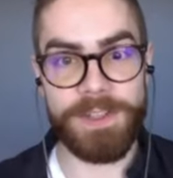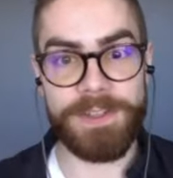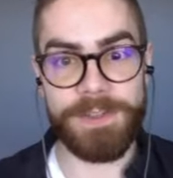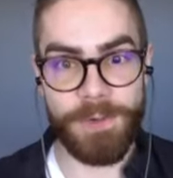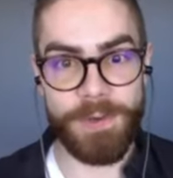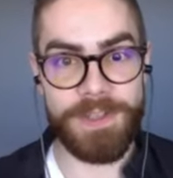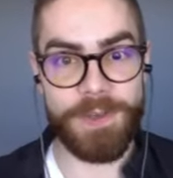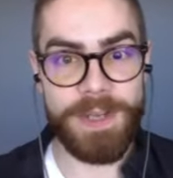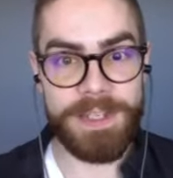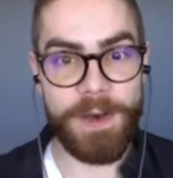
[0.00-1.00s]
towards the
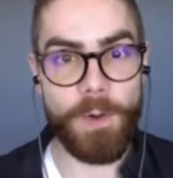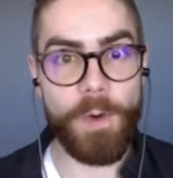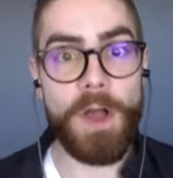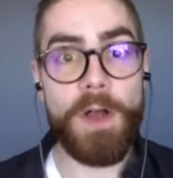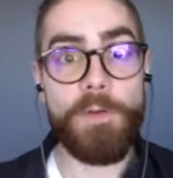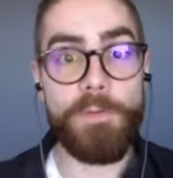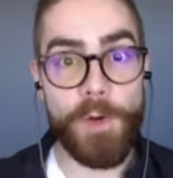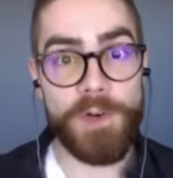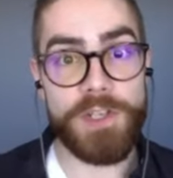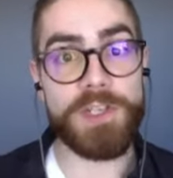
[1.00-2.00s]
window
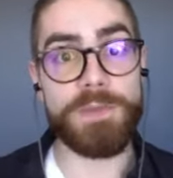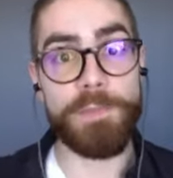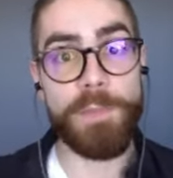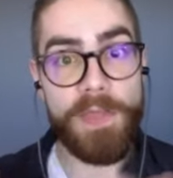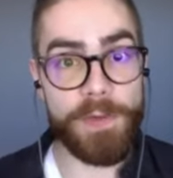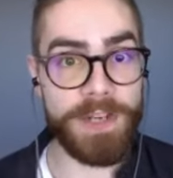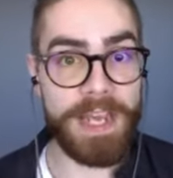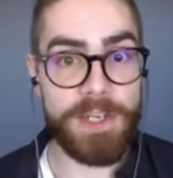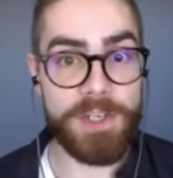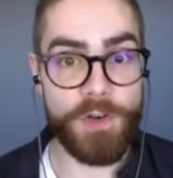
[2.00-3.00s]
versus Mother
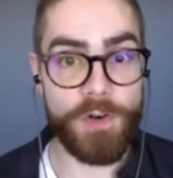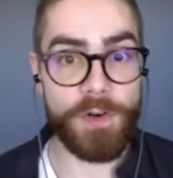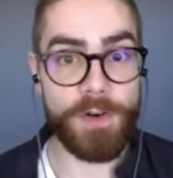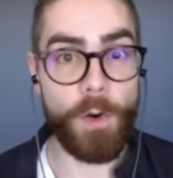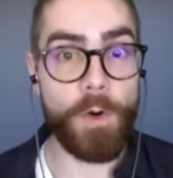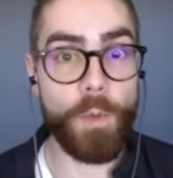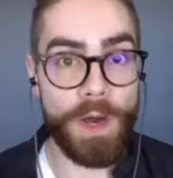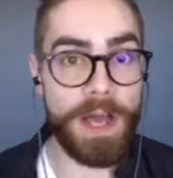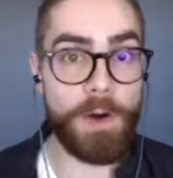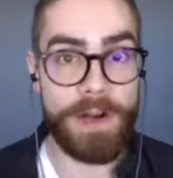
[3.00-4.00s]
Nature, or what
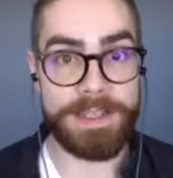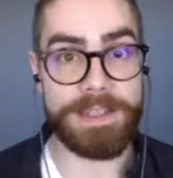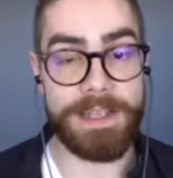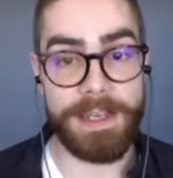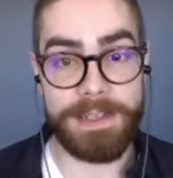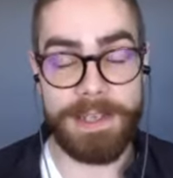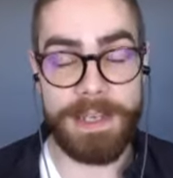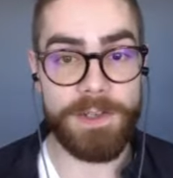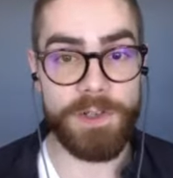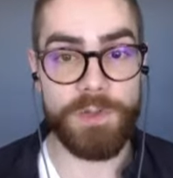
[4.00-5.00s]
our
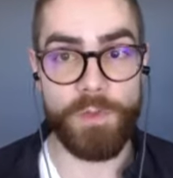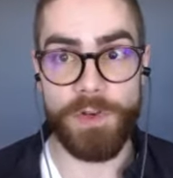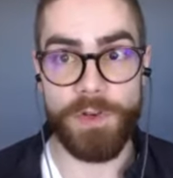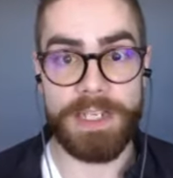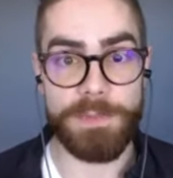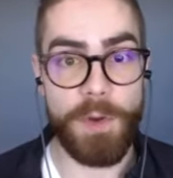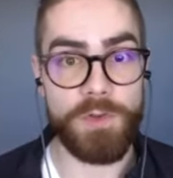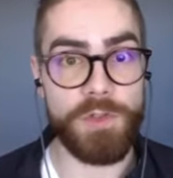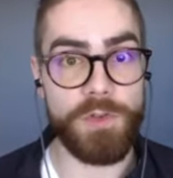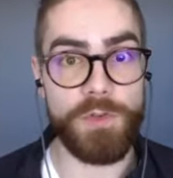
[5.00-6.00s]
ancestors were
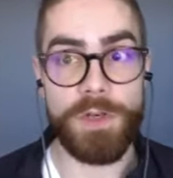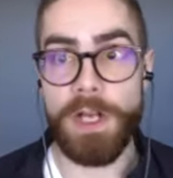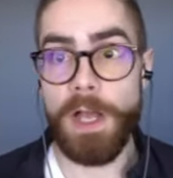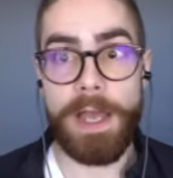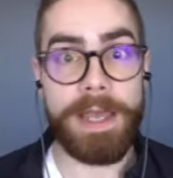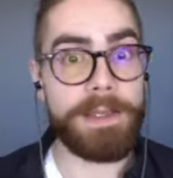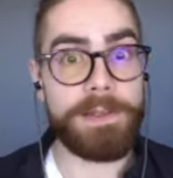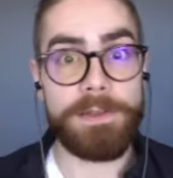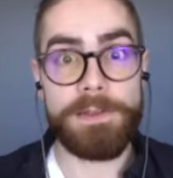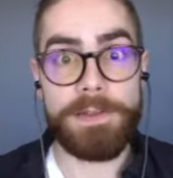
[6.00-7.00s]
exposed to
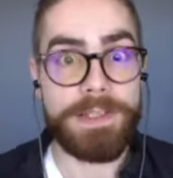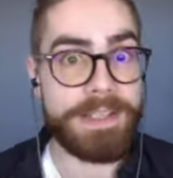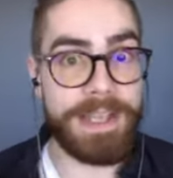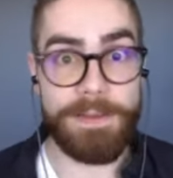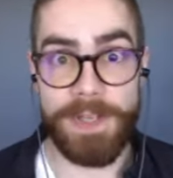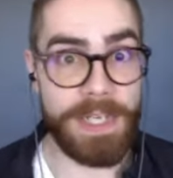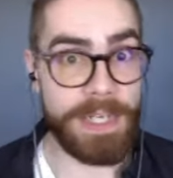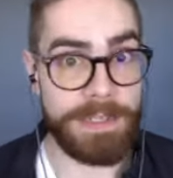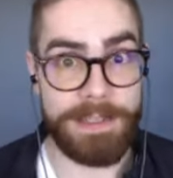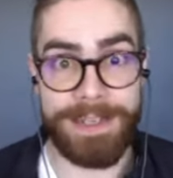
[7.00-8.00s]
in the
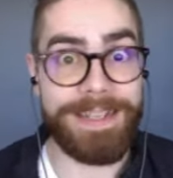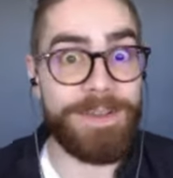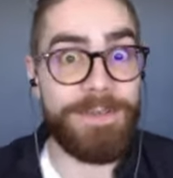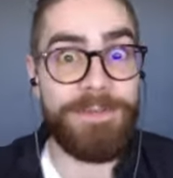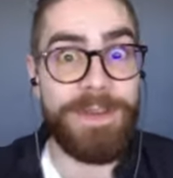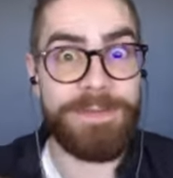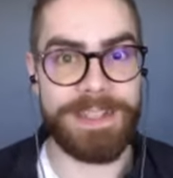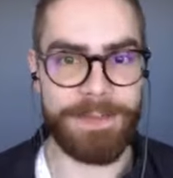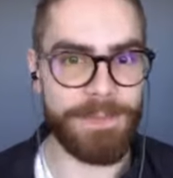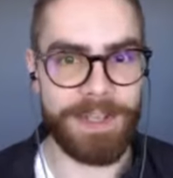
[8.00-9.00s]
70s, in the
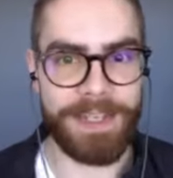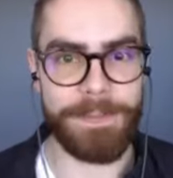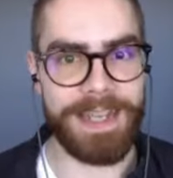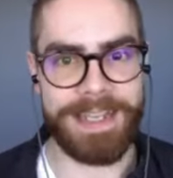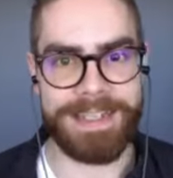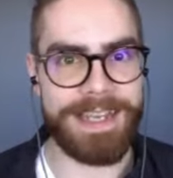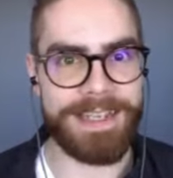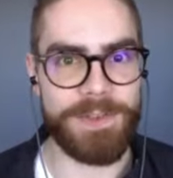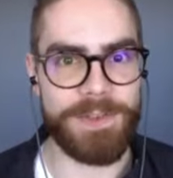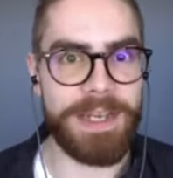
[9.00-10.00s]
50s. I'm talking about
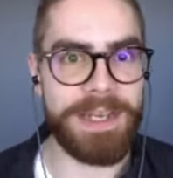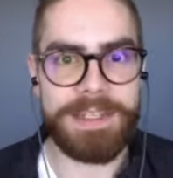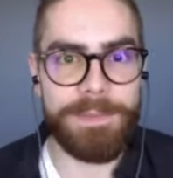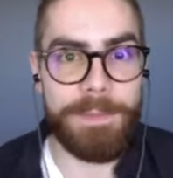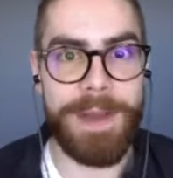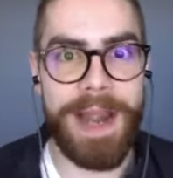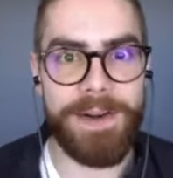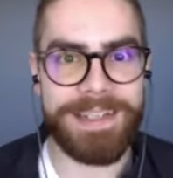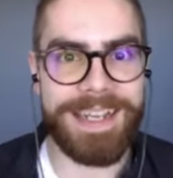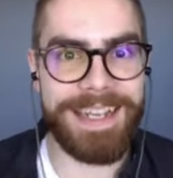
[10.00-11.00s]
ancestors. I mean, it's my
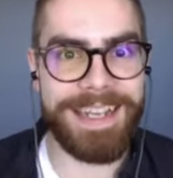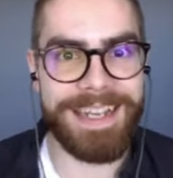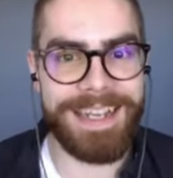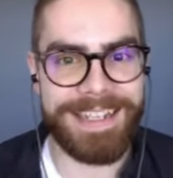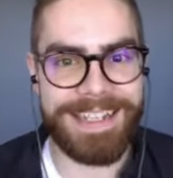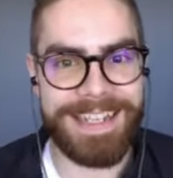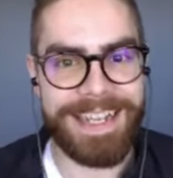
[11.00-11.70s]
parents. it's